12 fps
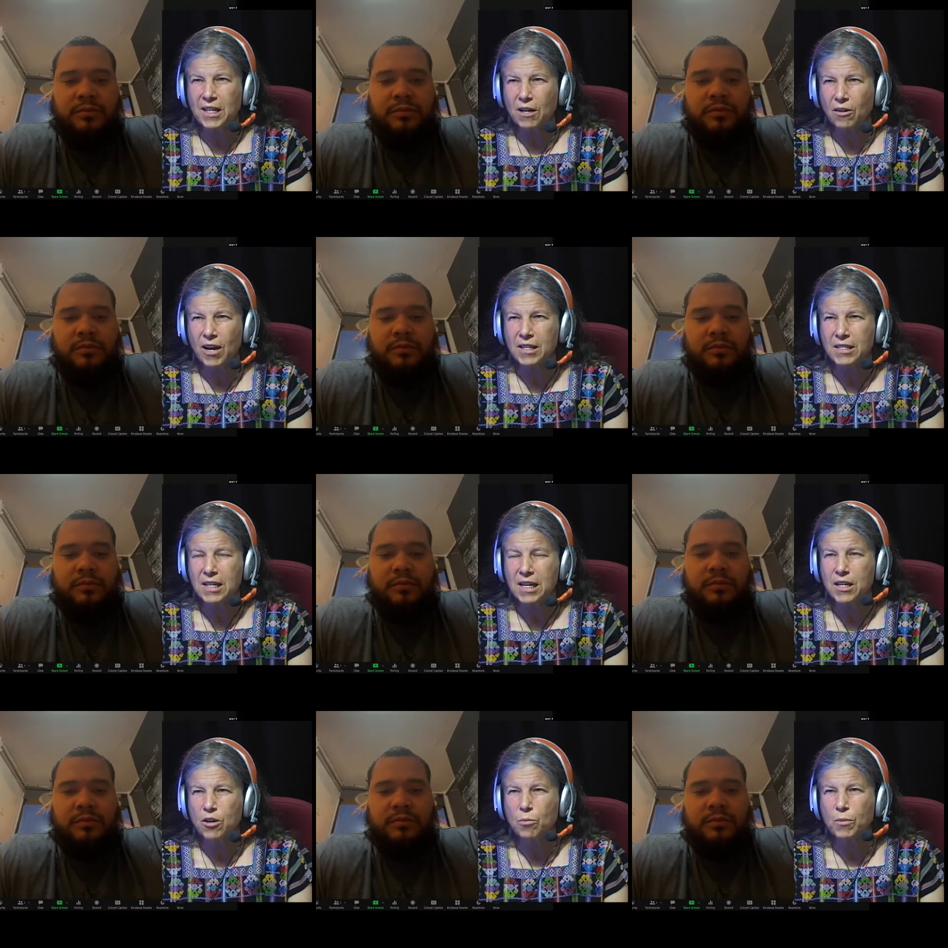Speaker 1: Center as
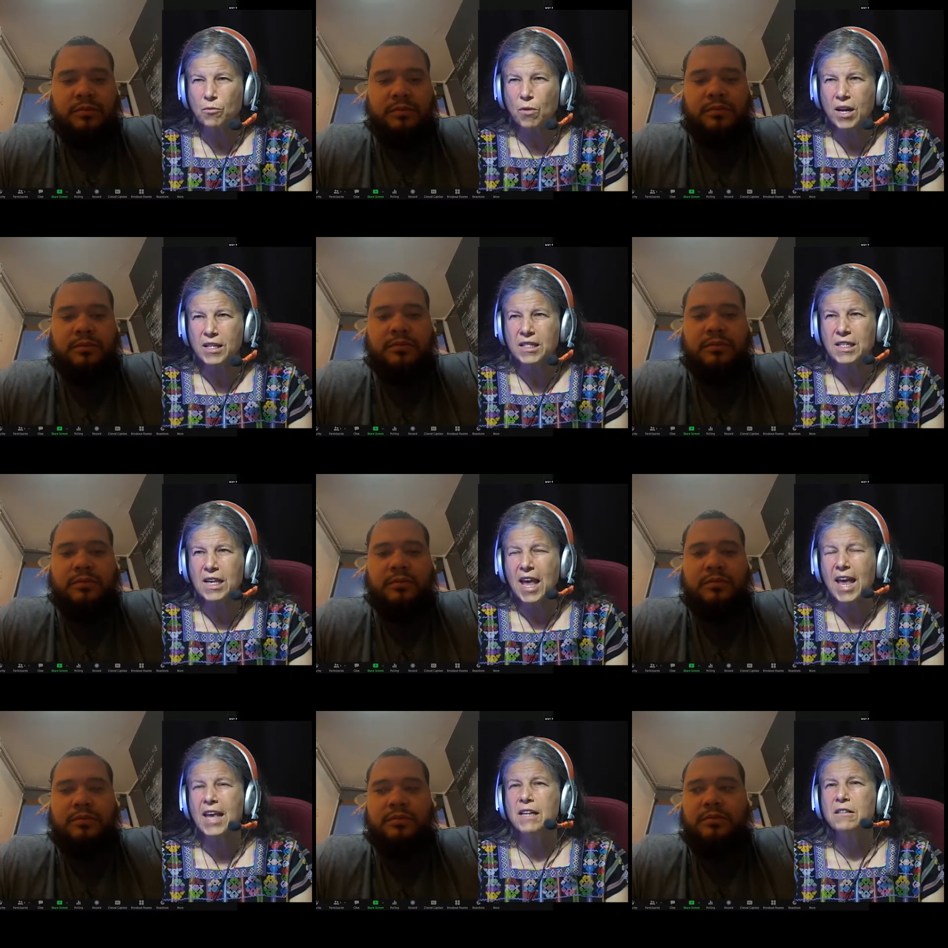the Human Rights
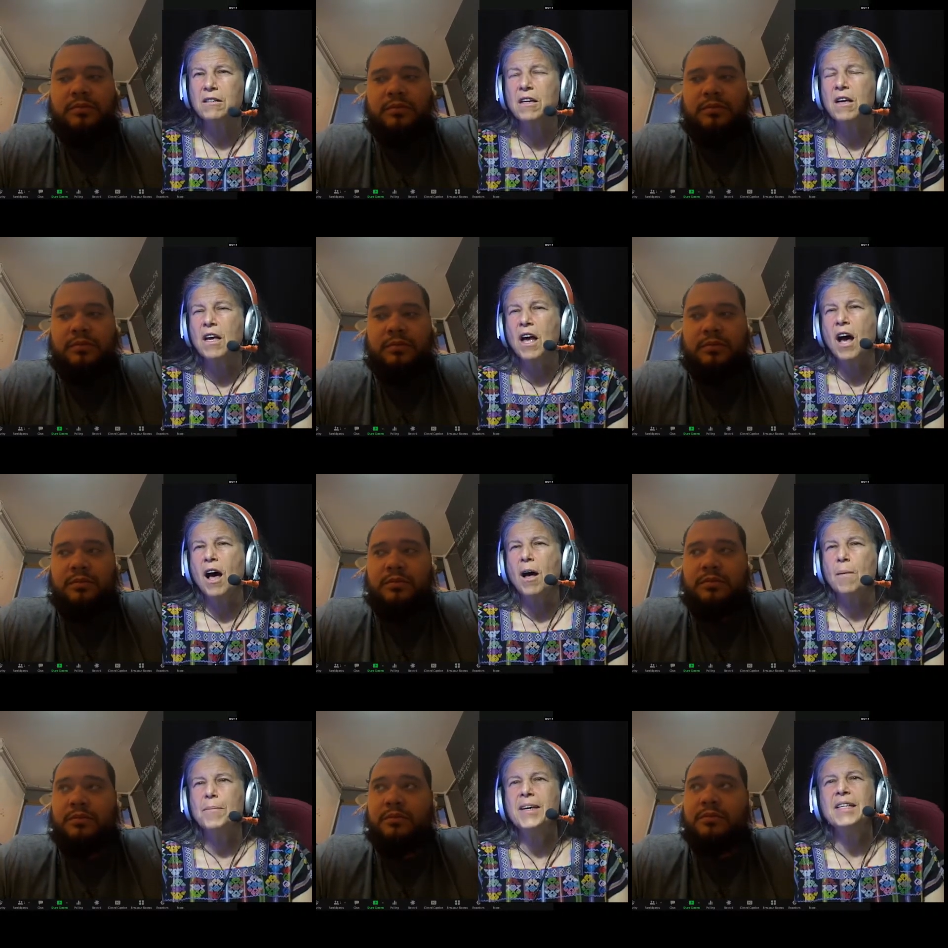and
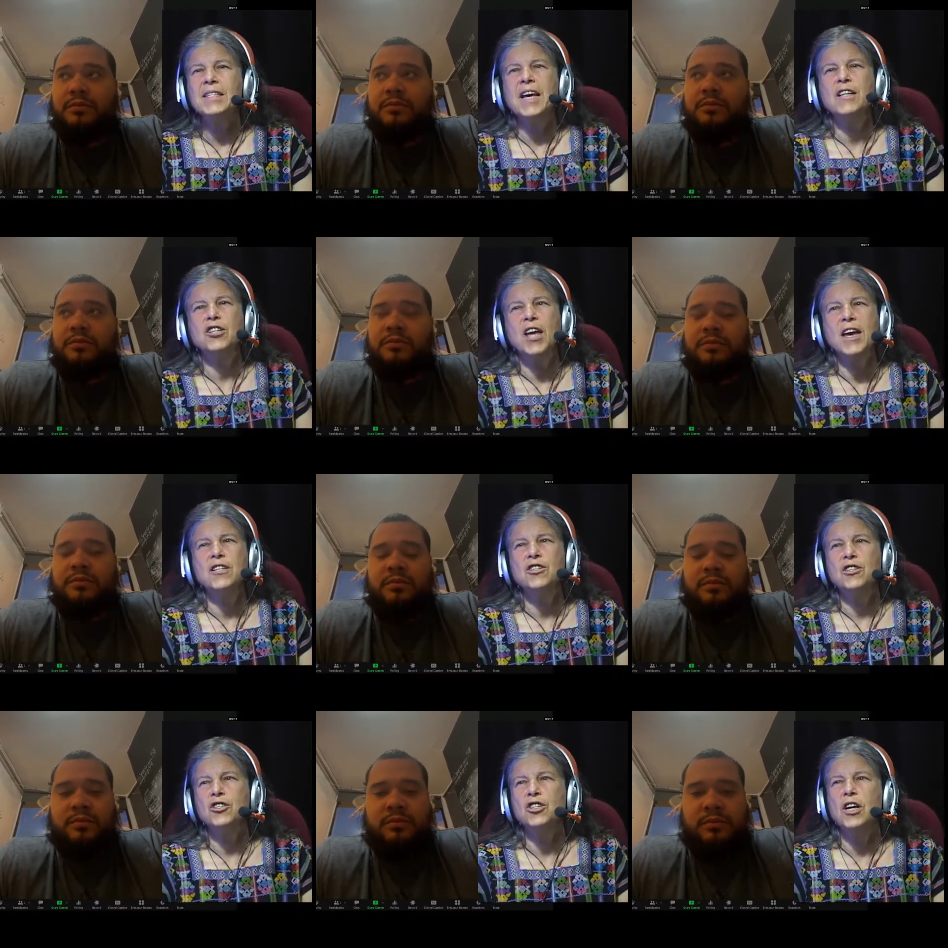uh, Peace
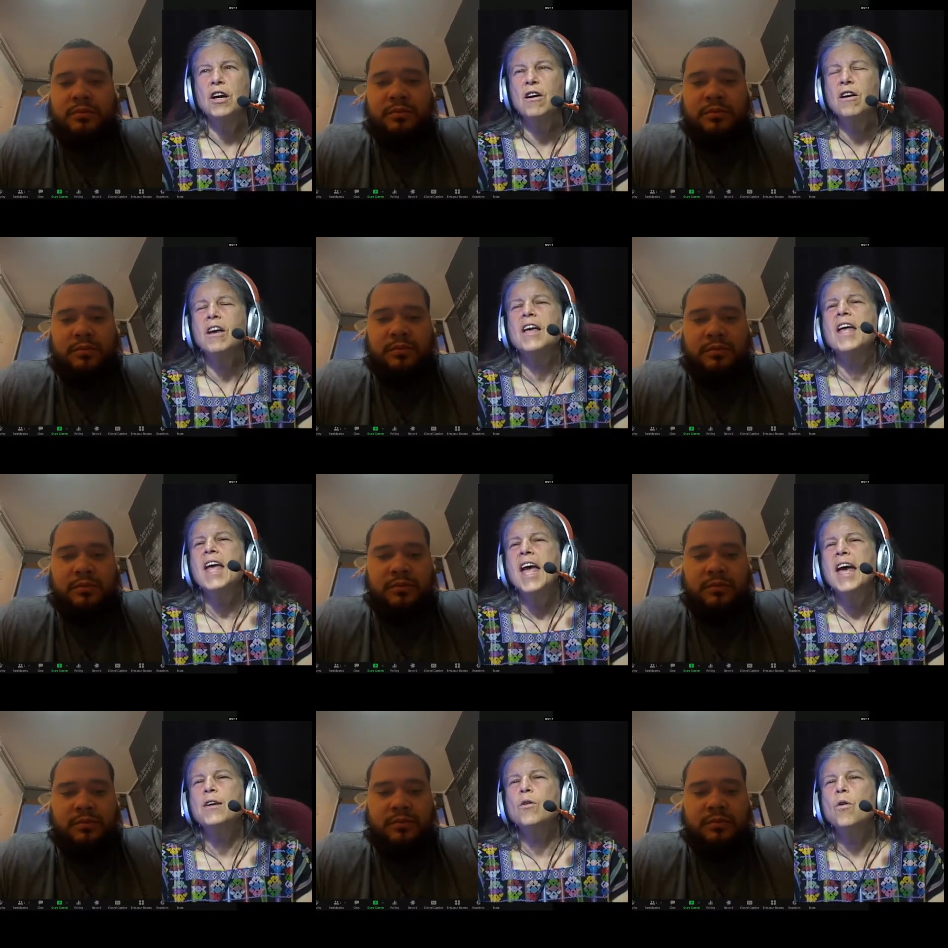Education Chair,
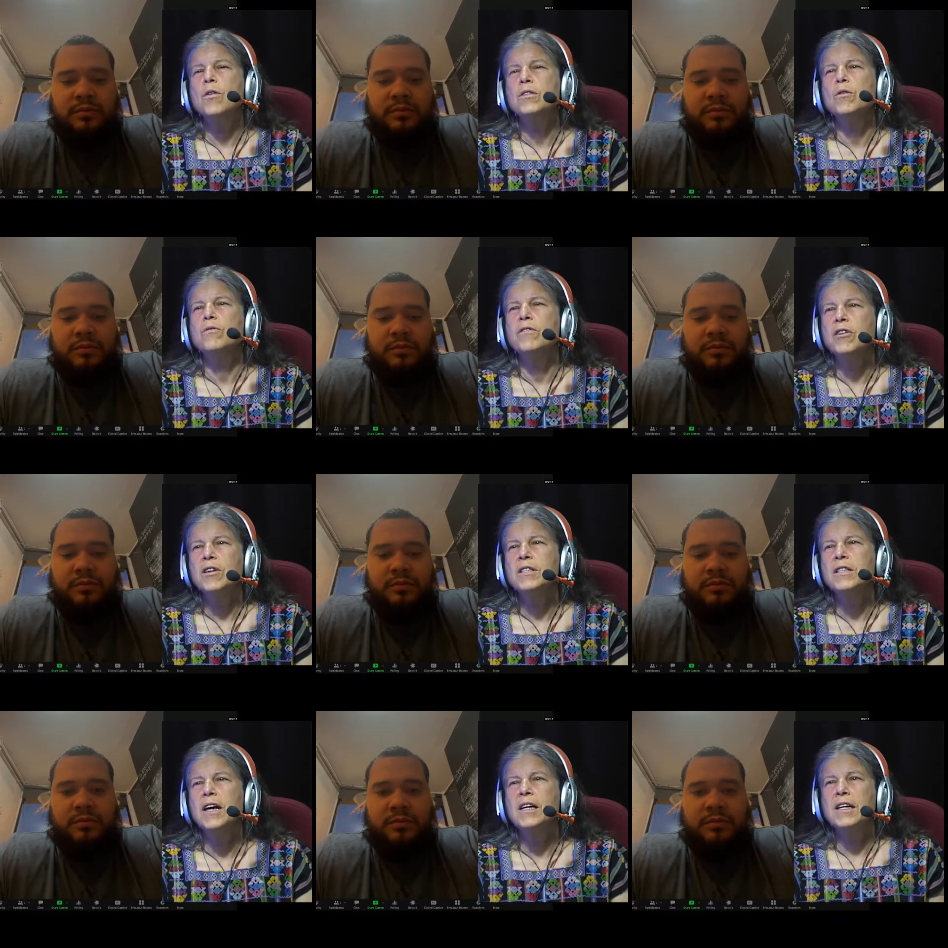and also very
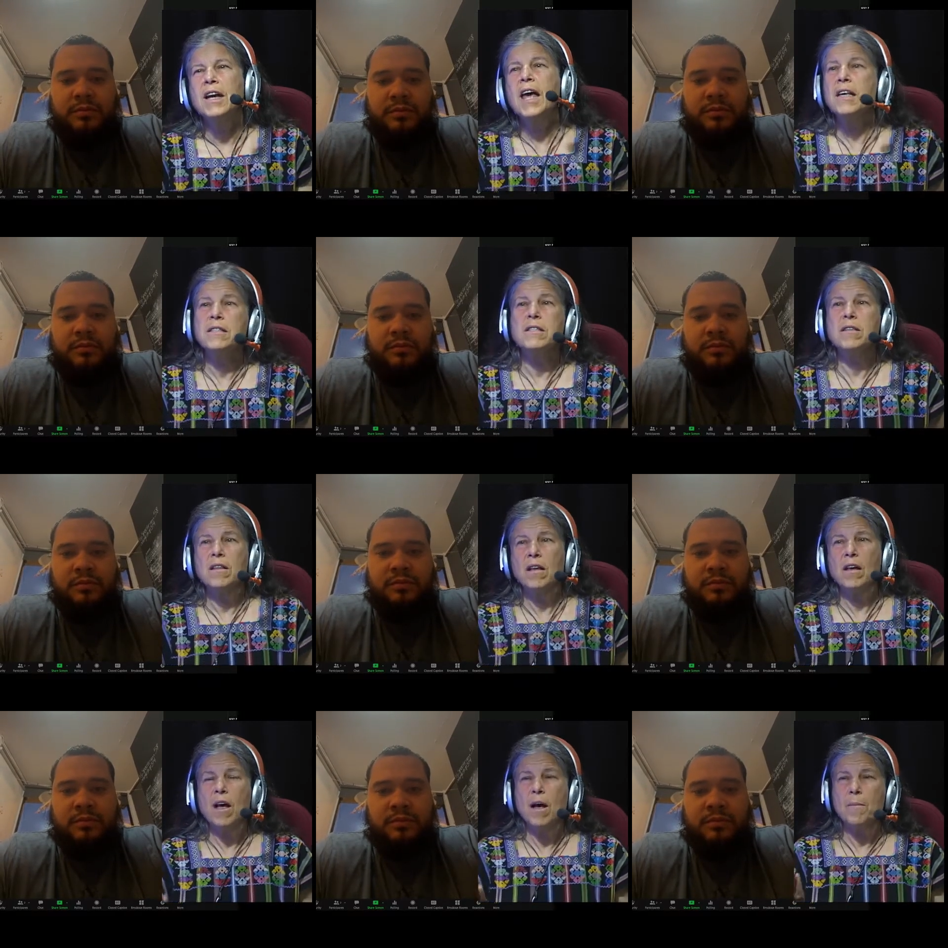excited as
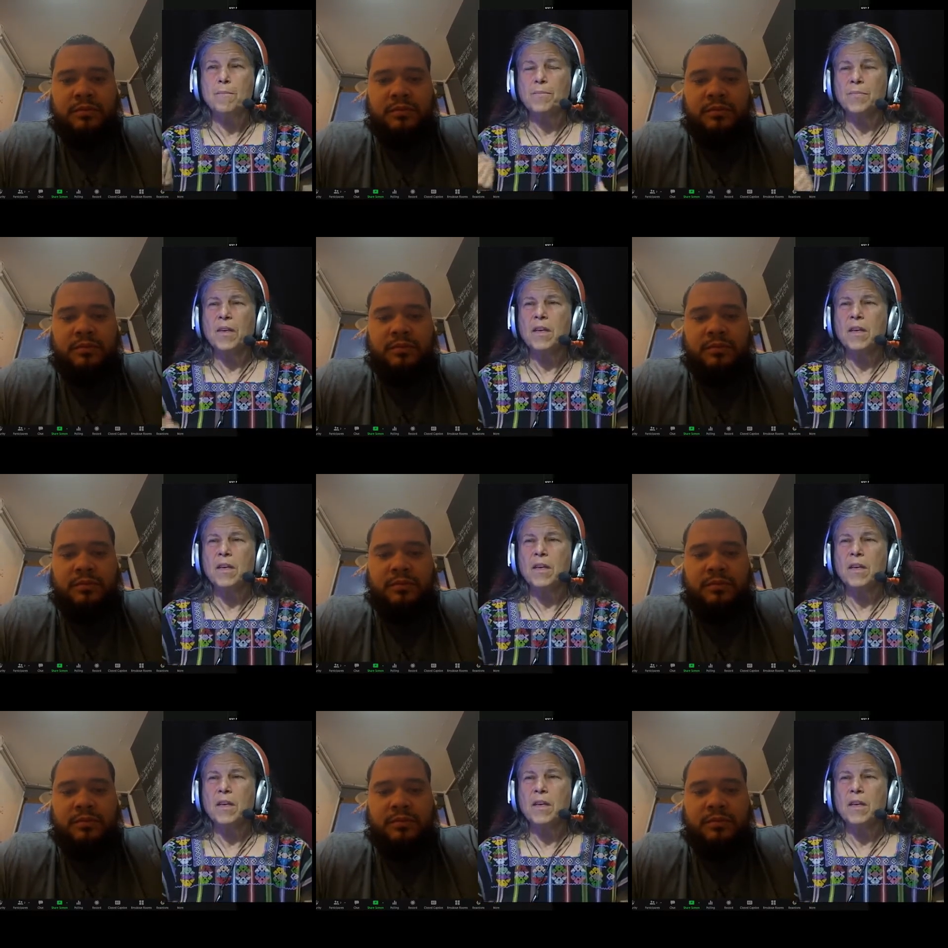the um,